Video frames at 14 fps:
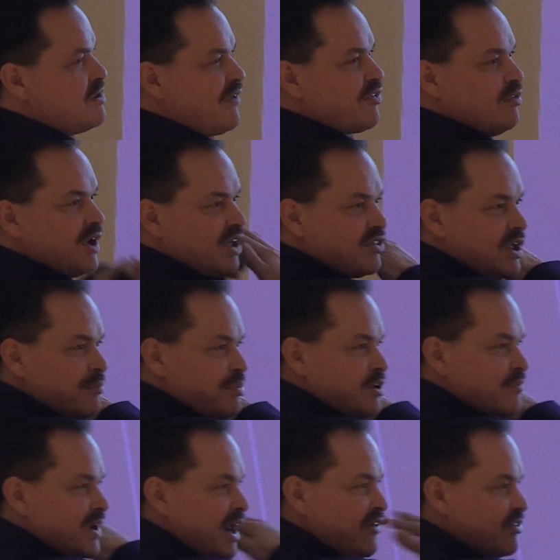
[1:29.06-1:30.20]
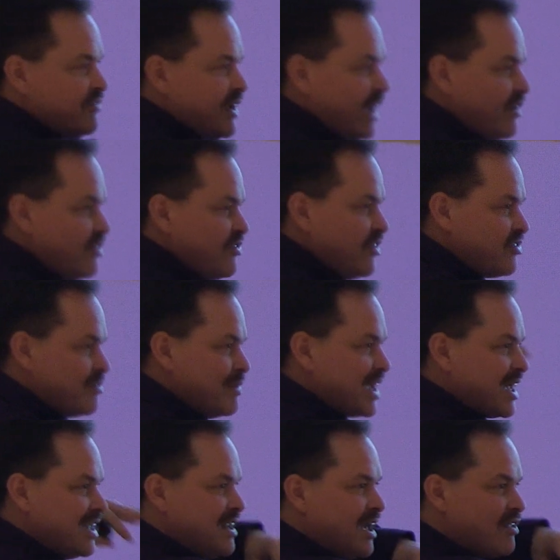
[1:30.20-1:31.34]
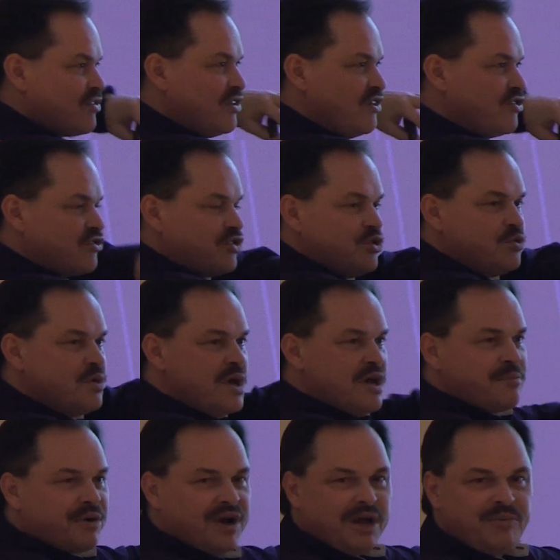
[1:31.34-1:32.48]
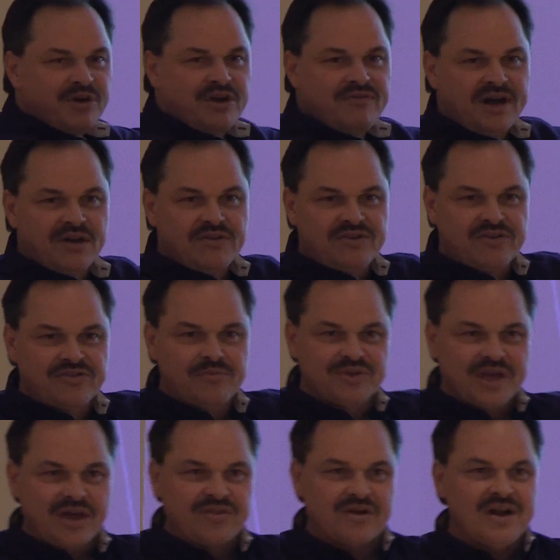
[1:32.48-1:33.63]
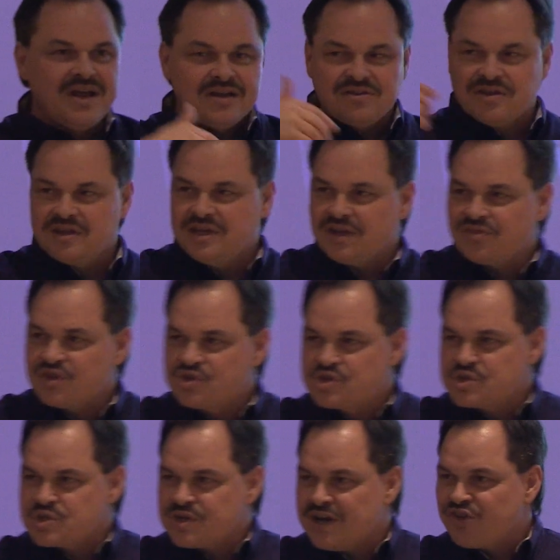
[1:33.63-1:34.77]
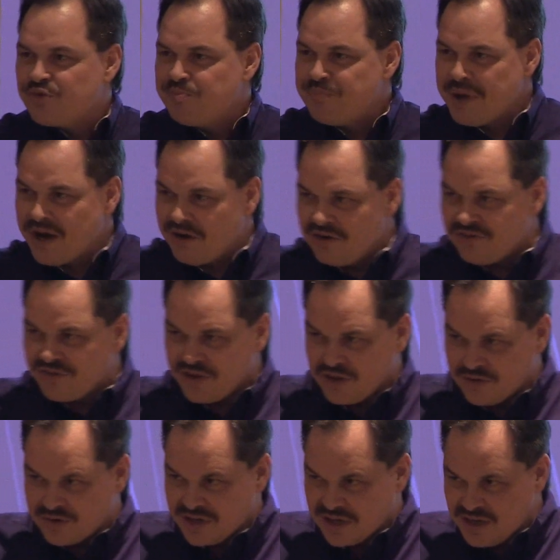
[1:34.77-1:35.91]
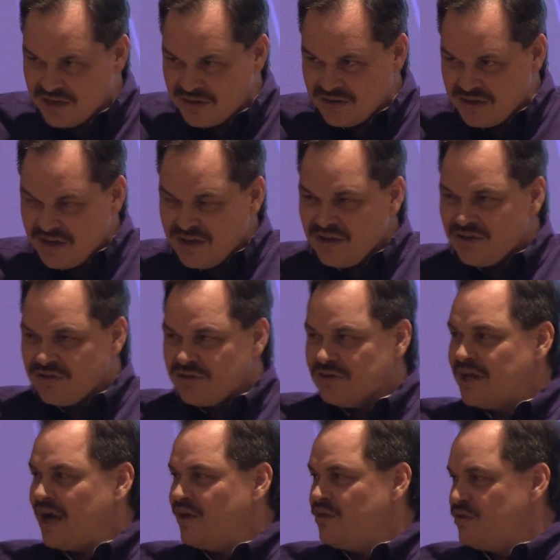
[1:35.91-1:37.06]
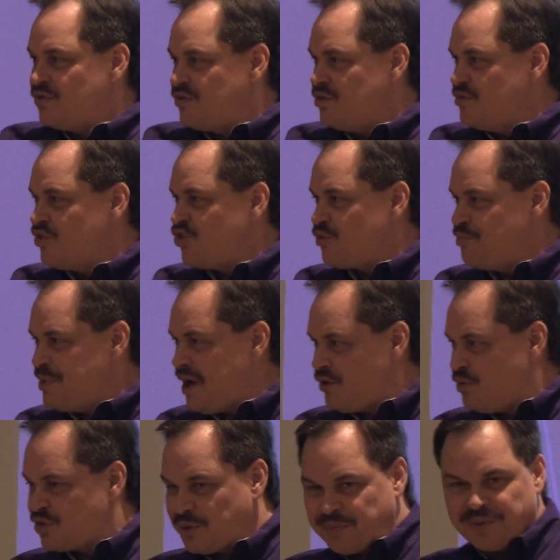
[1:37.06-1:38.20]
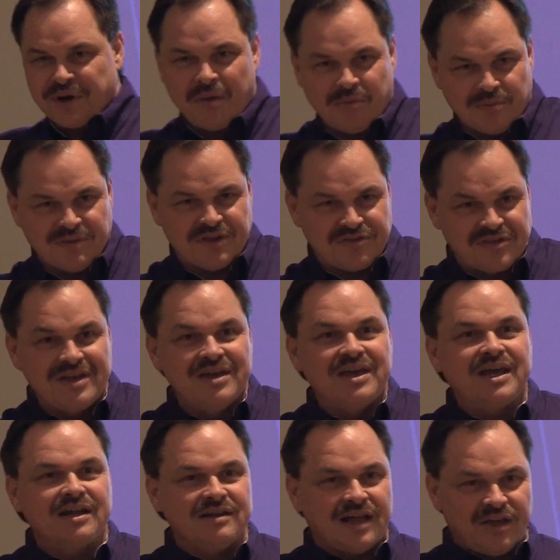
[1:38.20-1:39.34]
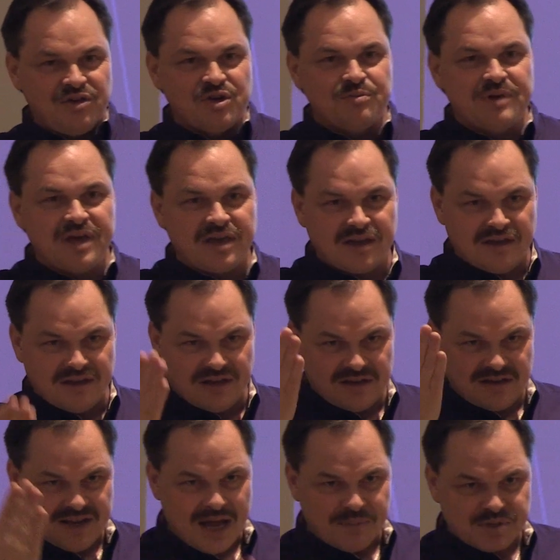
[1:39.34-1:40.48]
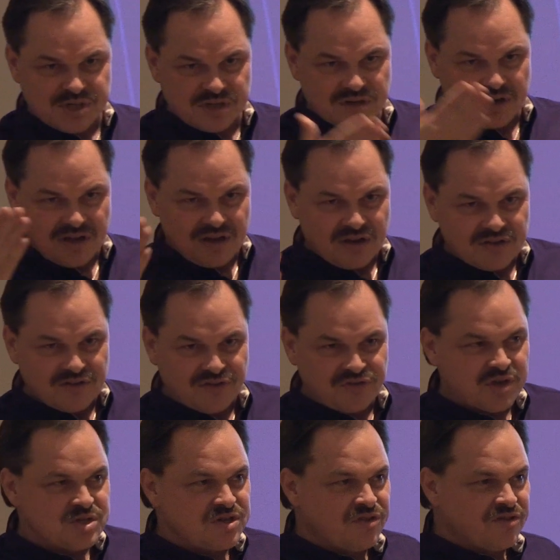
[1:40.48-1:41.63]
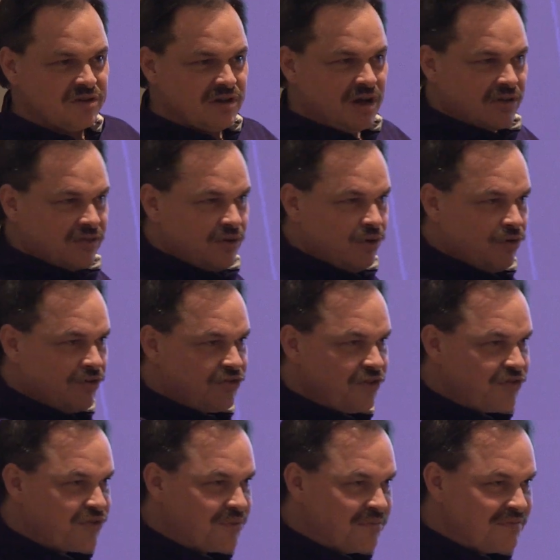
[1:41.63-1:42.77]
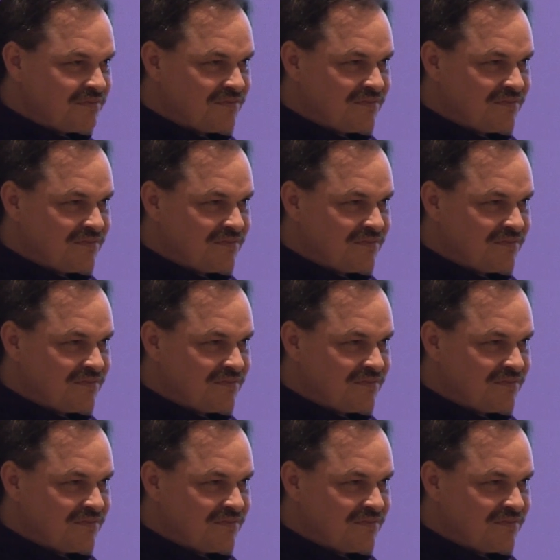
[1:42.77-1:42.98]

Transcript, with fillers: You have to look at the improvement as a value system and connect these two primary value systems together to get the transparency you need to allow you to inspect what the problem is and allow you to make adaptation decisions along the whole system.